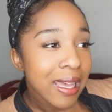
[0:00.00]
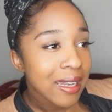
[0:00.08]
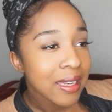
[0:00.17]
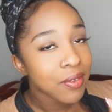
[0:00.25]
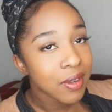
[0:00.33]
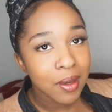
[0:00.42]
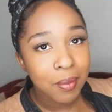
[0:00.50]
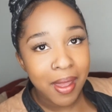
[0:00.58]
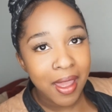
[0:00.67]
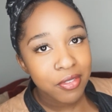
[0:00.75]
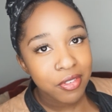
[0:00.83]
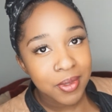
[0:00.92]
I never hear
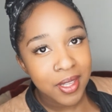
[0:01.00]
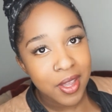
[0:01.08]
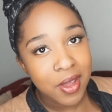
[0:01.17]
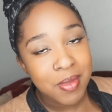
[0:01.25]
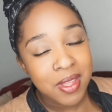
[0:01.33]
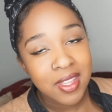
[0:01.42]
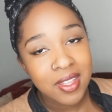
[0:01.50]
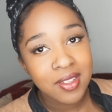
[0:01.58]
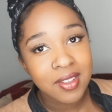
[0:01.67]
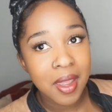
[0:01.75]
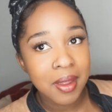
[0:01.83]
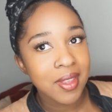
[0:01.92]
back from them and then
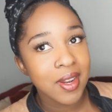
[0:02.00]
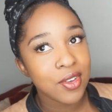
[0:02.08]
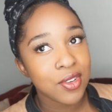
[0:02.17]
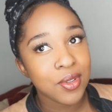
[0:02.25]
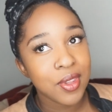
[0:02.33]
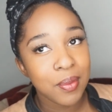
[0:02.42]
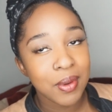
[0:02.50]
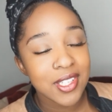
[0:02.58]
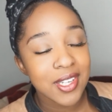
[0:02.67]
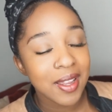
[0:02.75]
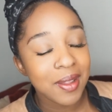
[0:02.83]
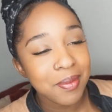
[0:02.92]
the time that I do, they
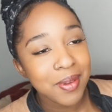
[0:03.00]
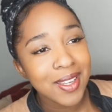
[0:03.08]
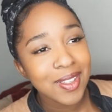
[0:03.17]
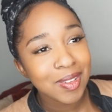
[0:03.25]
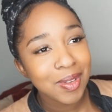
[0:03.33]
reject me.